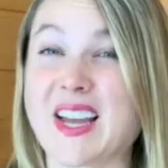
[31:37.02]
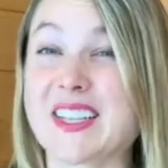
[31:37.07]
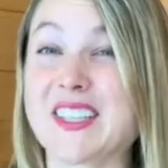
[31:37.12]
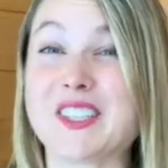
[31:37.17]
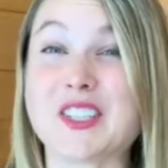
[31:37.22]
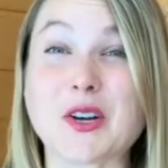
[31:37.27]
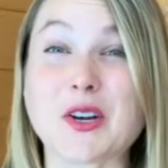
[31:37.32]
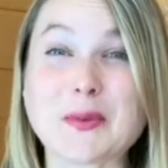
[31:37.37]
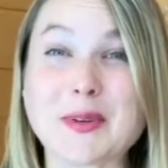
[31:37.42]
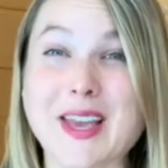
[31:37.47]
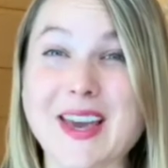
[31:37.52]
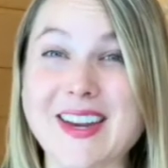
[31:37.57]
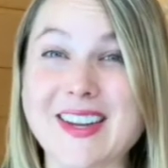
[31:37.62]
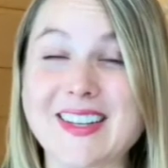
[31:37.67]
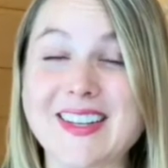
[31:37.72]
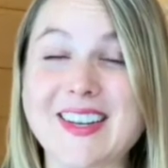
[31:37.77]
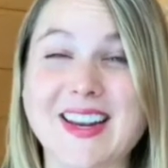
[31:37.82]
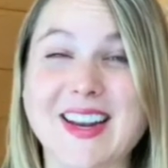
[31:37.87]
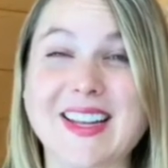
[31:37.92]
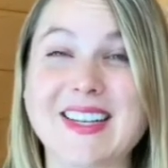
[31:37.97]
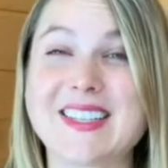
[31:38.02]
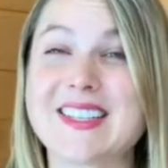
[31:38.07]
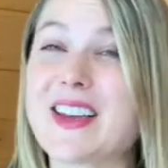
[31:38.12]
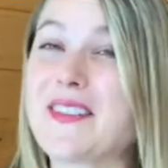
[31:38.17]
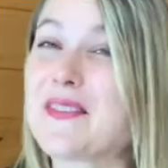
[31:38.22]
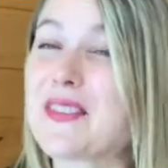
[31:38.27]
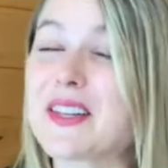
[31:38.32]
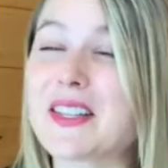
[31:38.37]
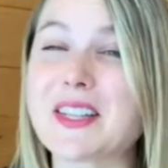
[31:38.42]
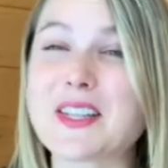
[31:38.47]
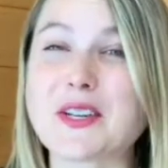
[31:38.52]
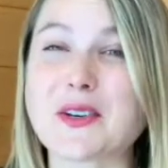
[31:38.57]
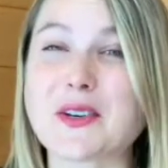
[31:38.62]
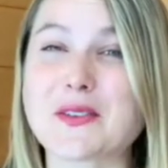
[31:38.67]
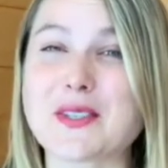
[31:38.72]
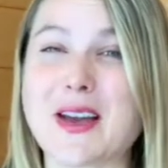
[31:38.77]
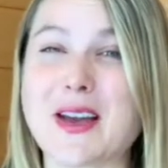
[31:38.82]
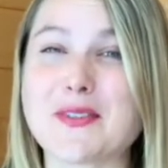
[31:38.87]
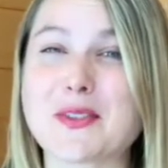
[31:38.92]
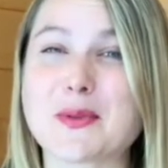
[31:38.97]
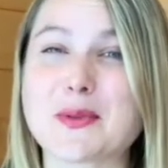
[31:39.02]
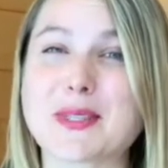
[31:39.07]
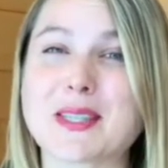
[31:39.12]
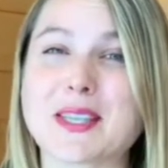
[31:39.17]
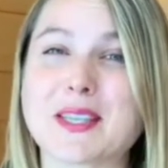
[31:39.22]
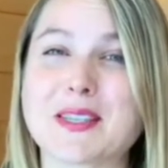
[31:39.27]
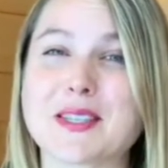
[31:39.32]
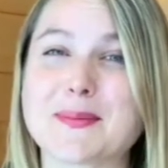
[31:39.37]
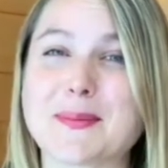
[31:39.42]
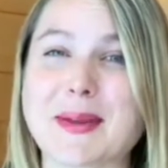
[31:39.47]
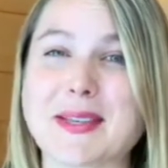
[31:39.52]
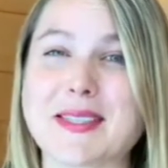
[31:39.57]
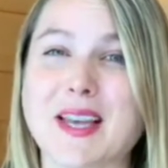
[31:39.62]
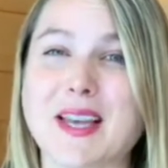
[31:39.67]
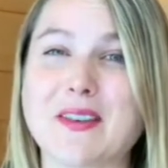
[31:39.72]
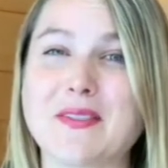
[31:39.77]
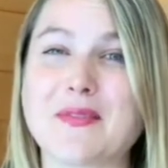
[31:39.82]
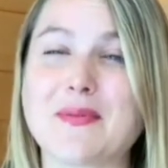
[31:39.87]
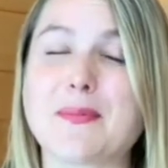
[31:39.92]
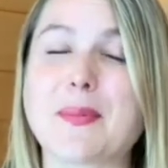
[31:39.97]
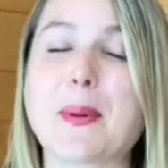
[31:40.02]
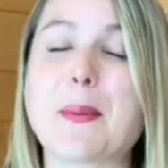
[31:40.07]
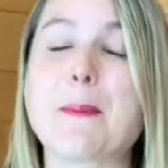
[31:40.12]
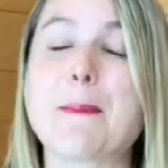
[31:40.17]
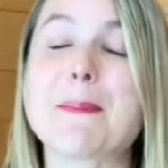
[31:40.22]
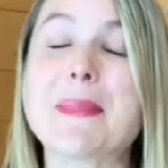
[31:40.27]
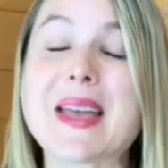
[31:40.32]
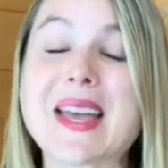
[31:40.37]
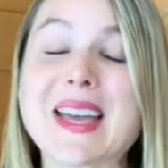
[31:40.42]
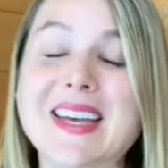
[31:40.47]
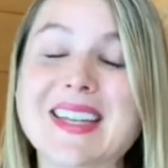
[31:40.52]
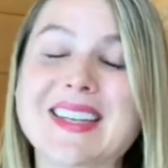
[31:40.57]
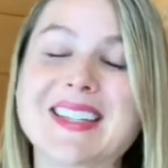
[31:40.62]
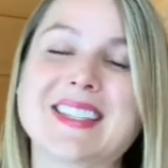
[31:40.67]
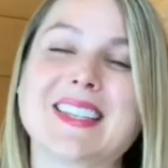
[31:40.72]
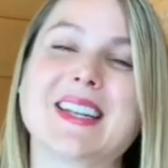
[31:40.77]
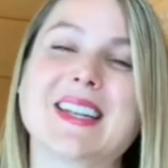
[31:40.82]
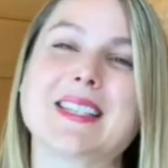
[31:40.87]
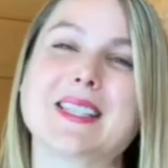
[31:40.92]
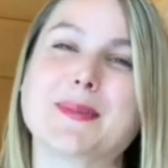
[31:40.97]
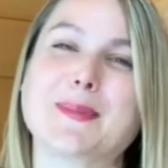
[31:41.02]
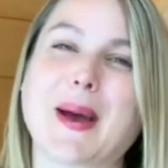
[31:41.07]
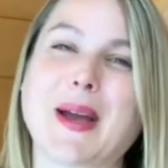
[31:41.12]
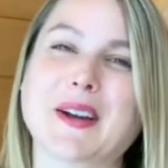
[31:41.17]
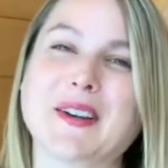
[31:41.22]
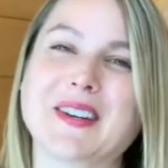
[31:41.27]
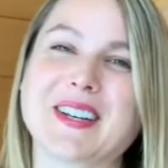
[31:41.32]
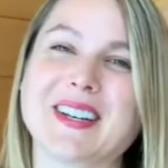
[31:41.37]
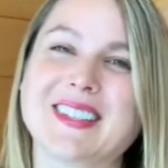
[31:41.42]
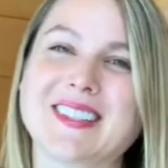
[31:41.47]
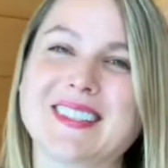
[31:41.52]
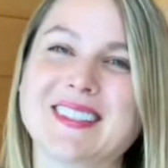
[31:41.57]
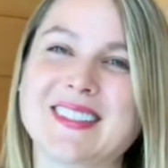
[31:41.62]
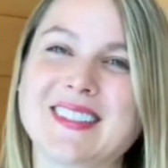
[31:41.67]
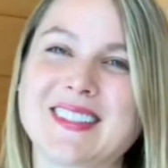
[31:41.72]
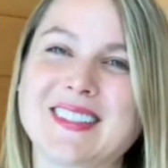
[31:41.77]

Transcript: I don't get it, and I definitely don't have those skills myself, but man, is it inspiring.